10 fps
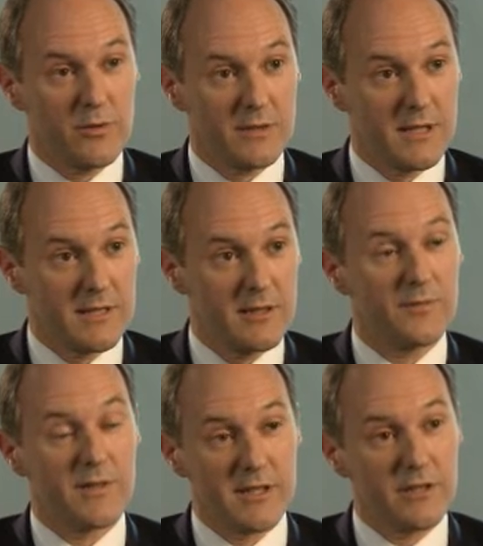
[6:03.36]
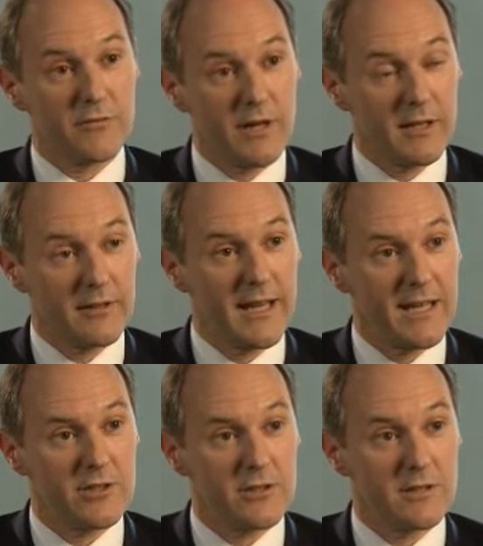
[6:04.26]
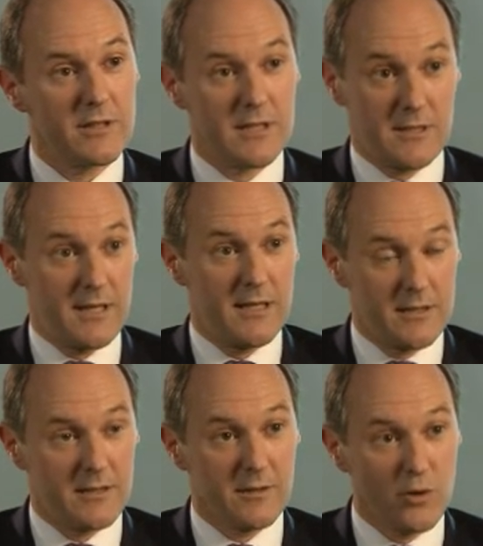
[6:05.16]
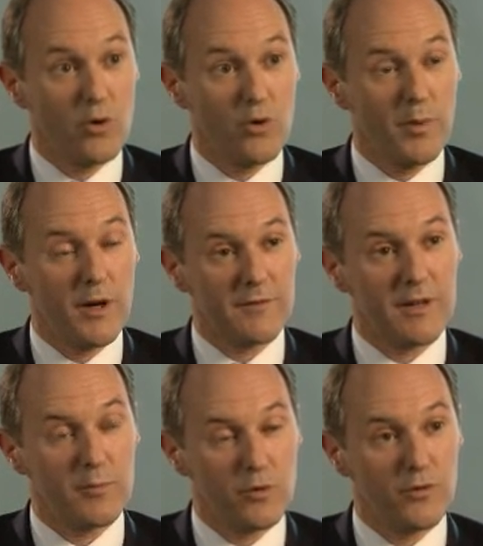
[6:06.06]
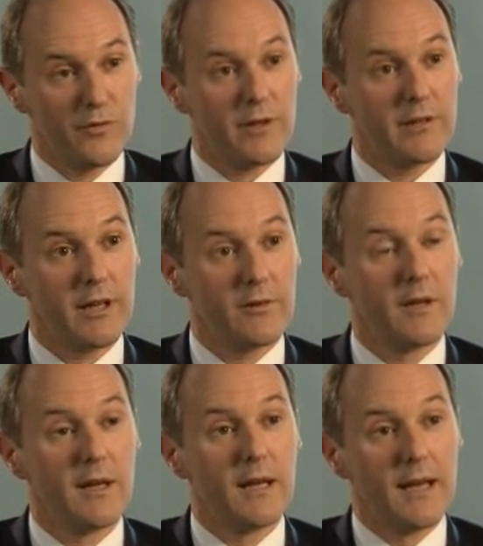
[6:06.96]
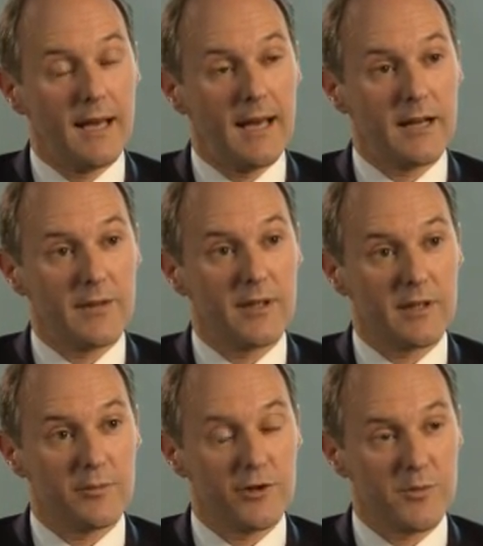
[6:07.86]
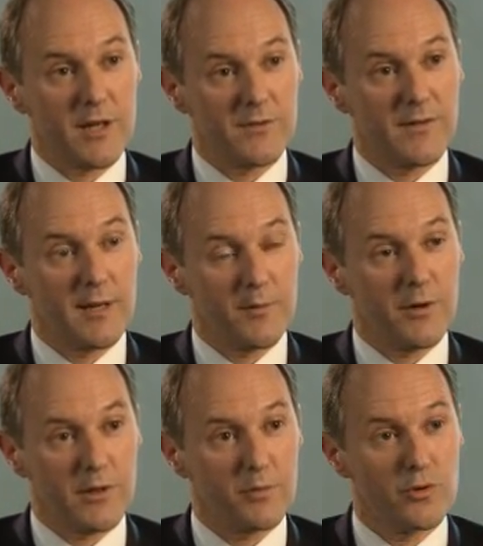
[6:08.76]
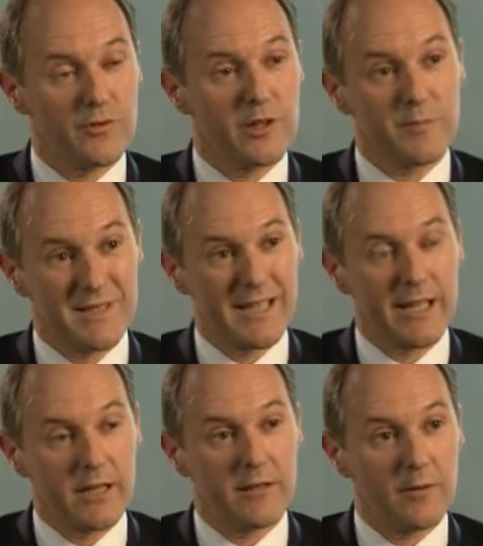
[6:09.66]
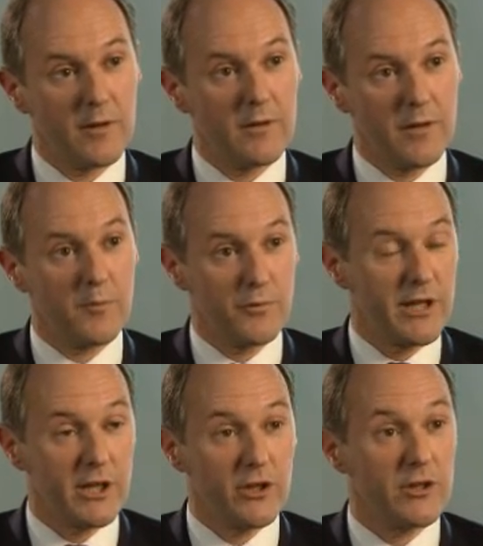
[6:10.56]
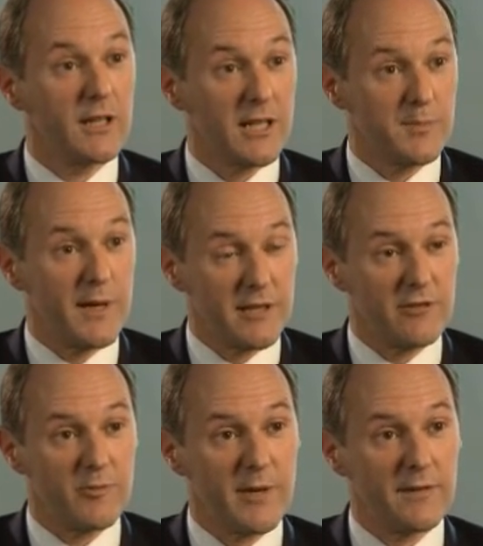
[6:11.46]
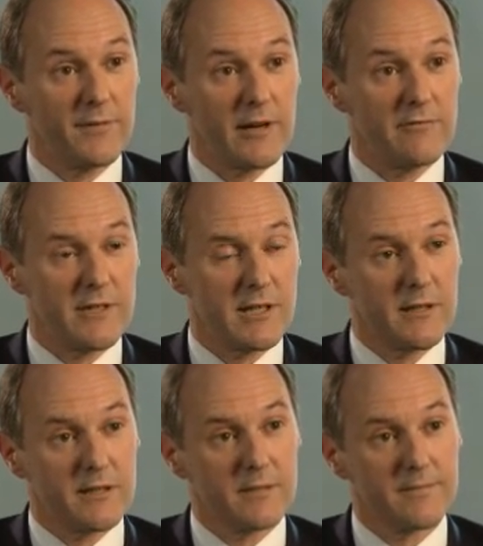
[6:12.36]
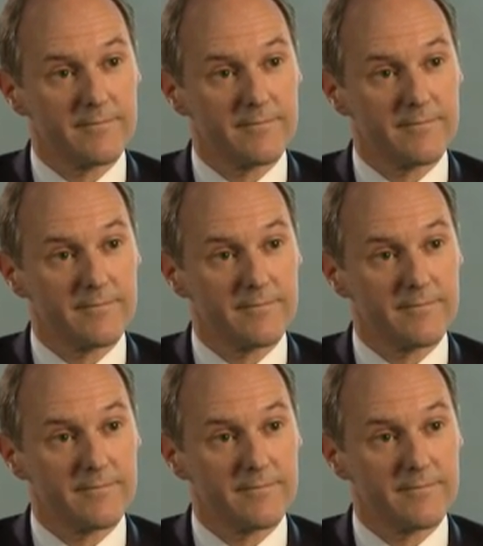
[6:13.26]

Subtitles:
quality stuff. It's in the right locations. It's the core part of our portfolio. And I think the prospects for that part of the portfolio in particular are pretty good, and I expect it to remain very resilient.